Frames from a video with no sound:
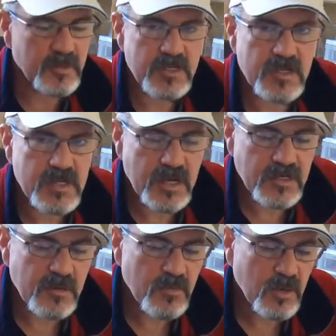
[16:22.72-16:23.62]
but it's the exact
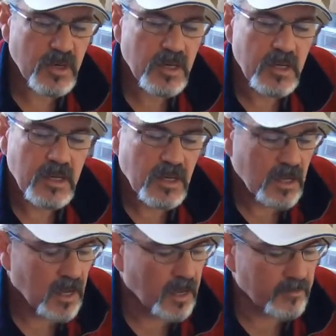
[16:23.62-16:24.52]
same motor.
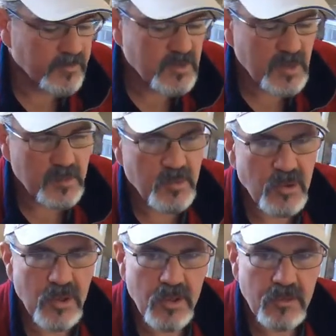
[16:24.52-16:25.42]
So they
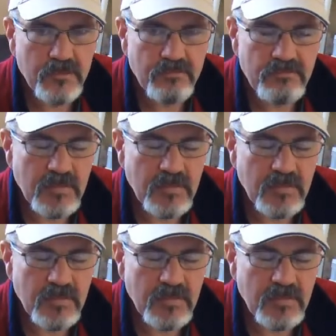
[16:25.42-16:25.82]
pull,